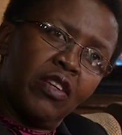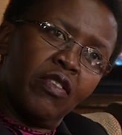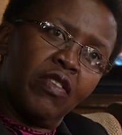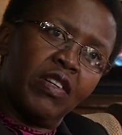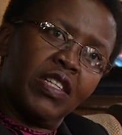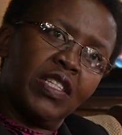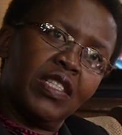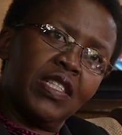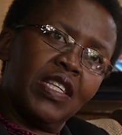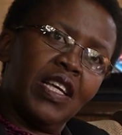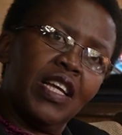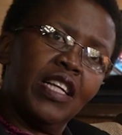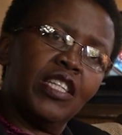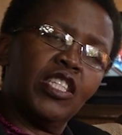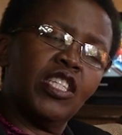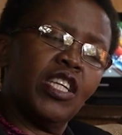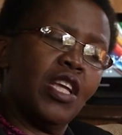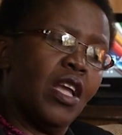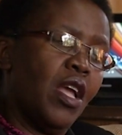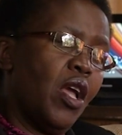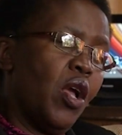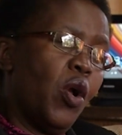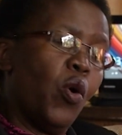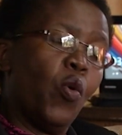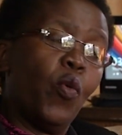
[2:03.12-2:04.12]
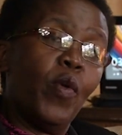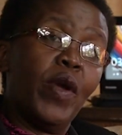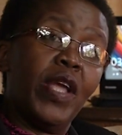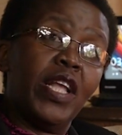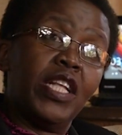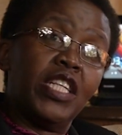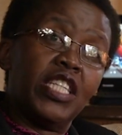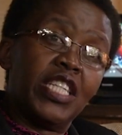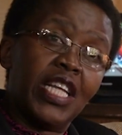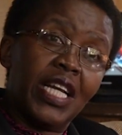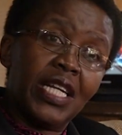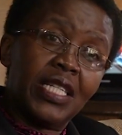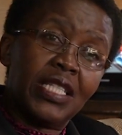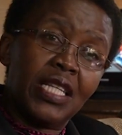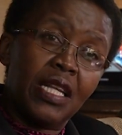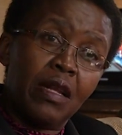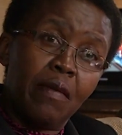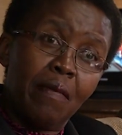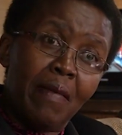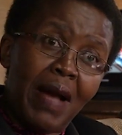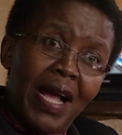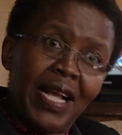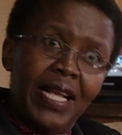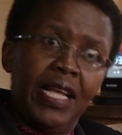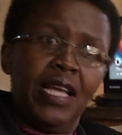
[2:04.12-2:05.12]
in research, we inject
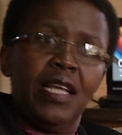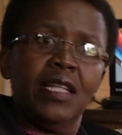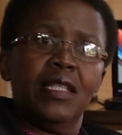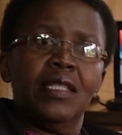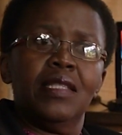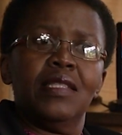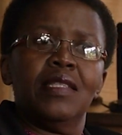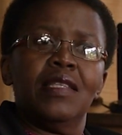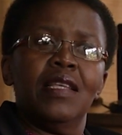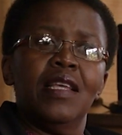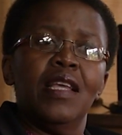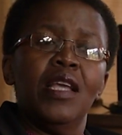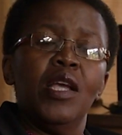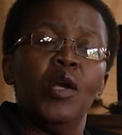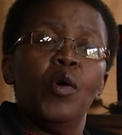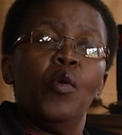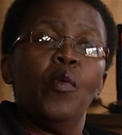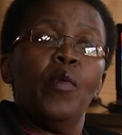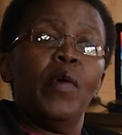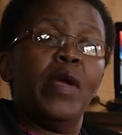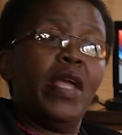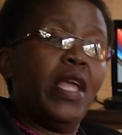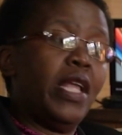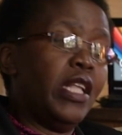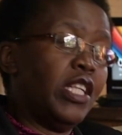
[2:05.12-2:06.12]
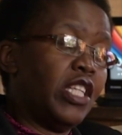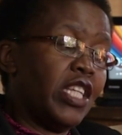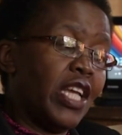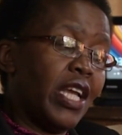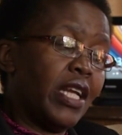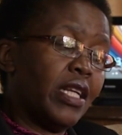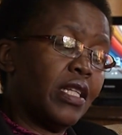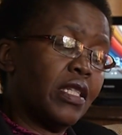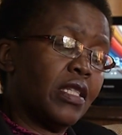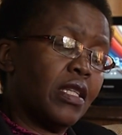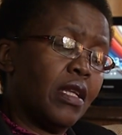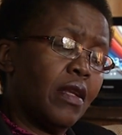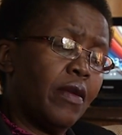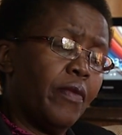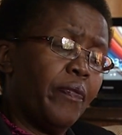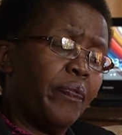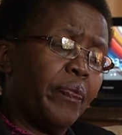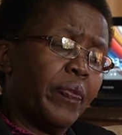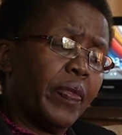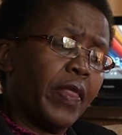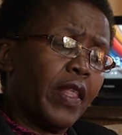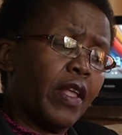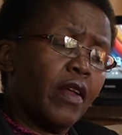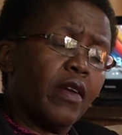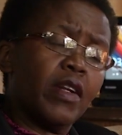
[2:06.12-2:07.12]
in markets, we inject
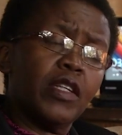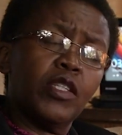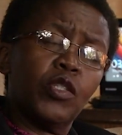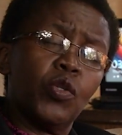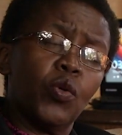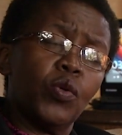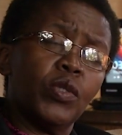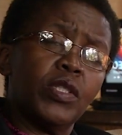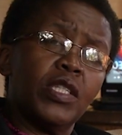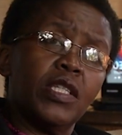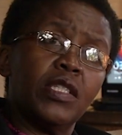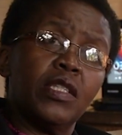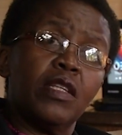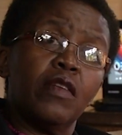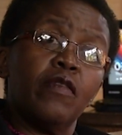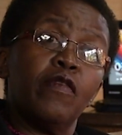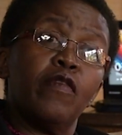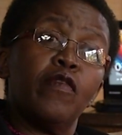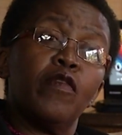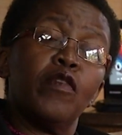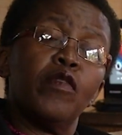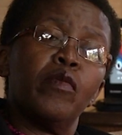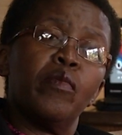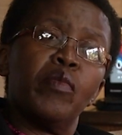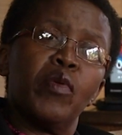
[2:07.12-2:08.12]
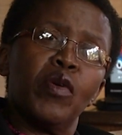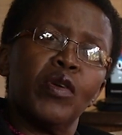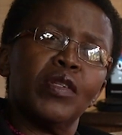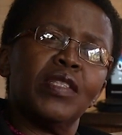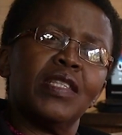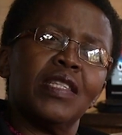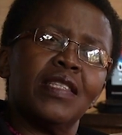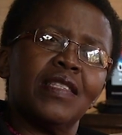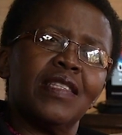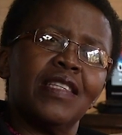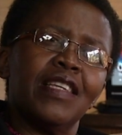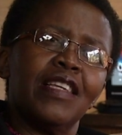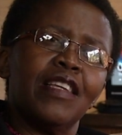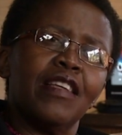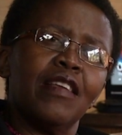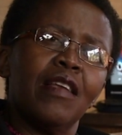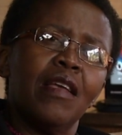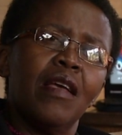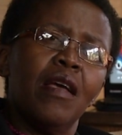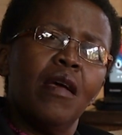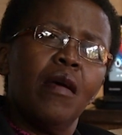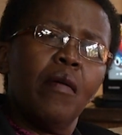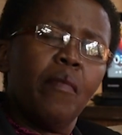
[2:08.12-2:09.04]
resources in food processing.